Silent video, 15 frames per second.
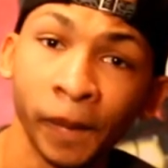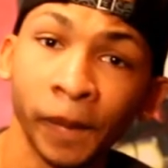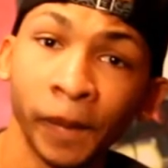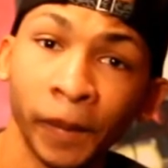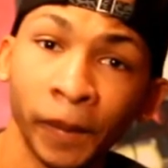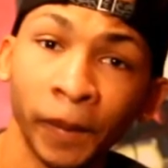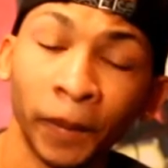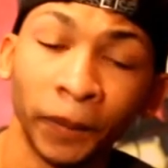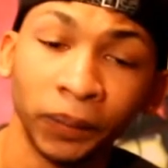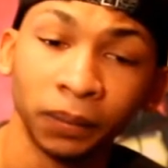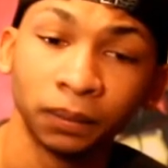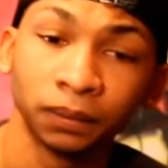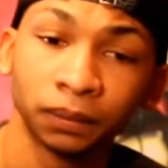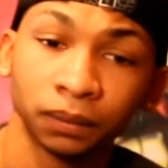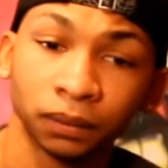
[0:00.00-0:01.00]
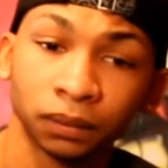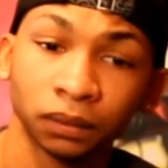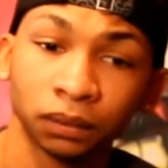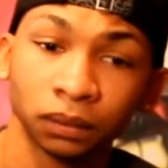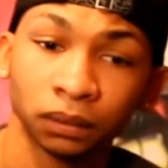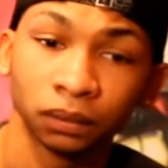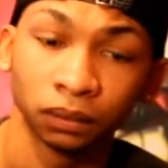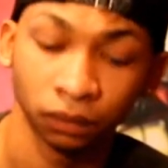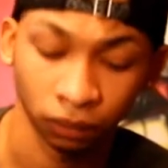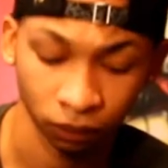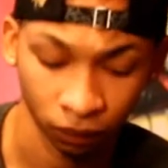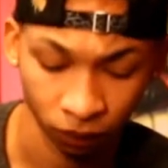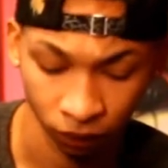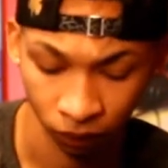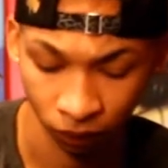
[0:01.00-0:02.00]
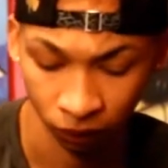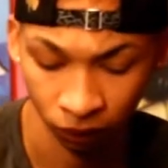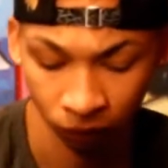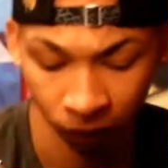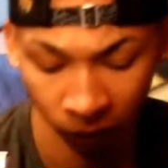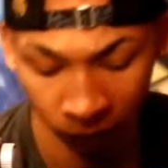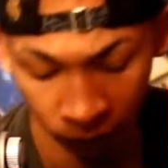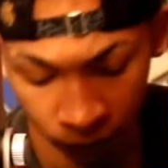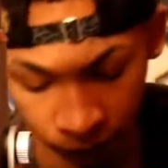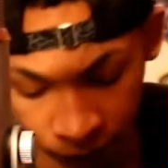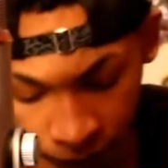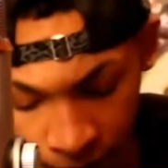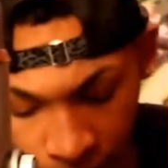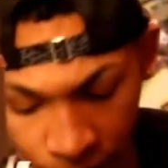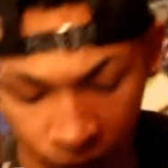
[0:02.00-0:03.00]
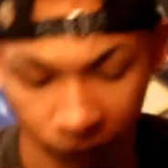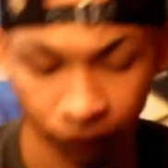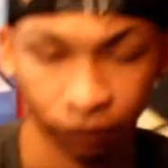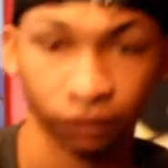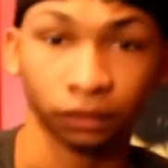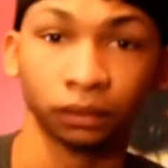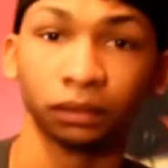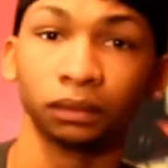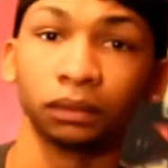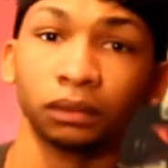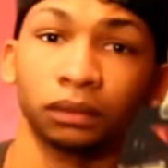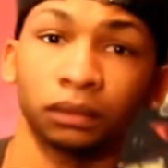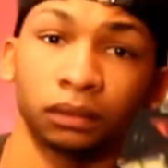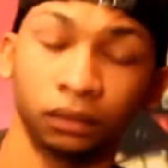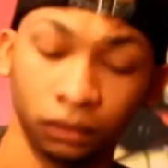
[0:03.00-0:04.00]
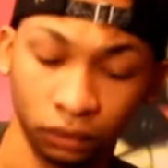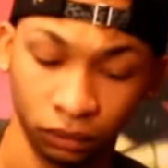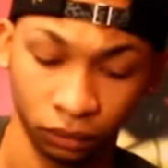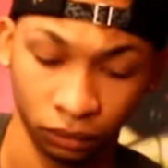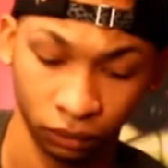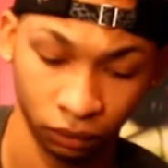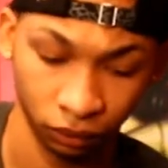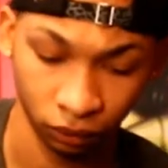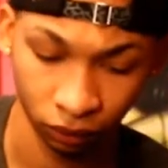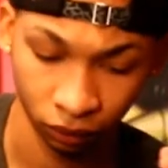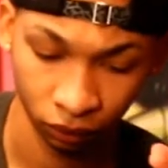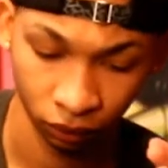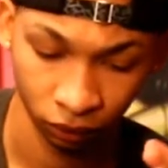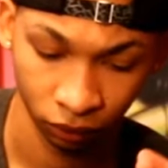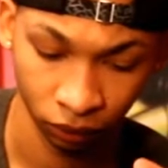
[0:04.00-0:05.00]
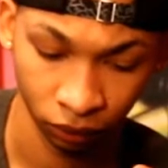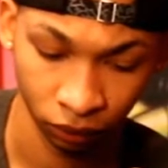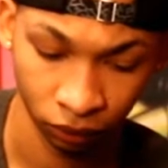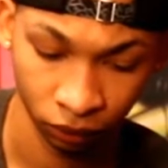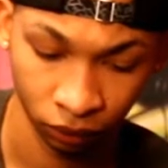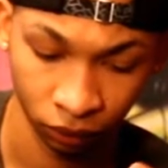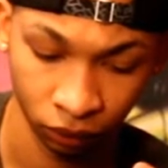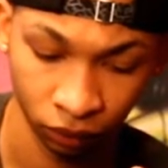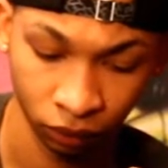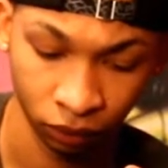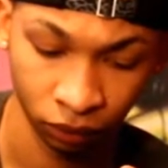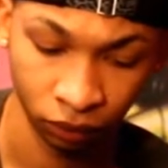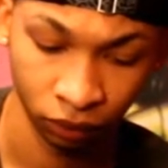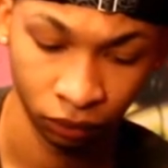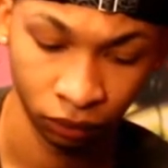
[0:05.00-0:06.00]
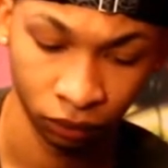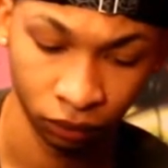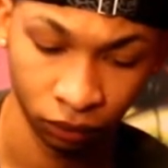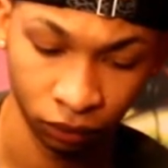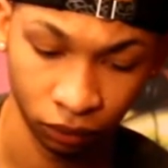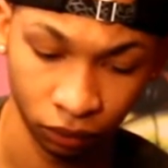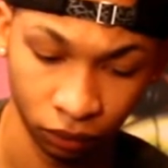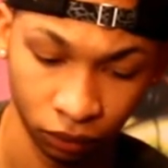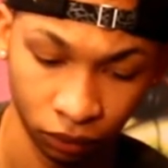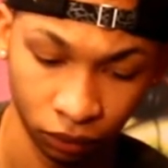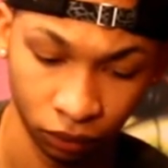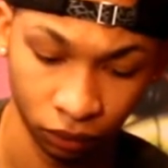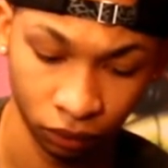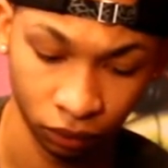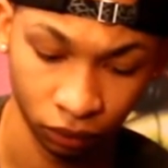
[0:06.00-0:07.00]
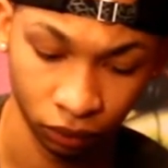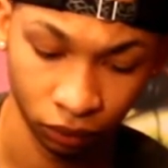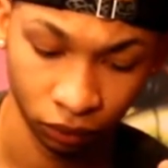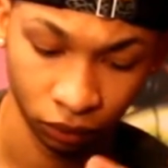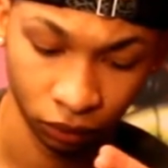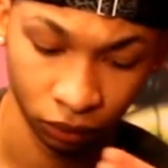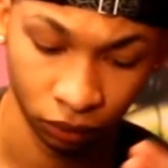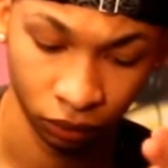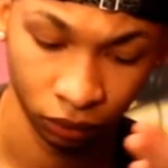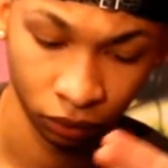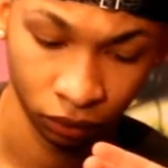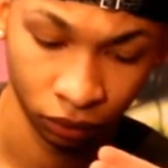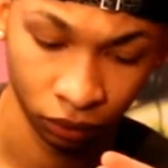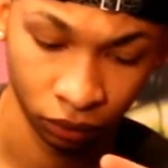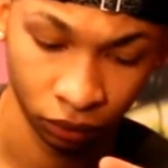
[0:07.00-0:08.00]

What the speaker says: This person isn't speaking.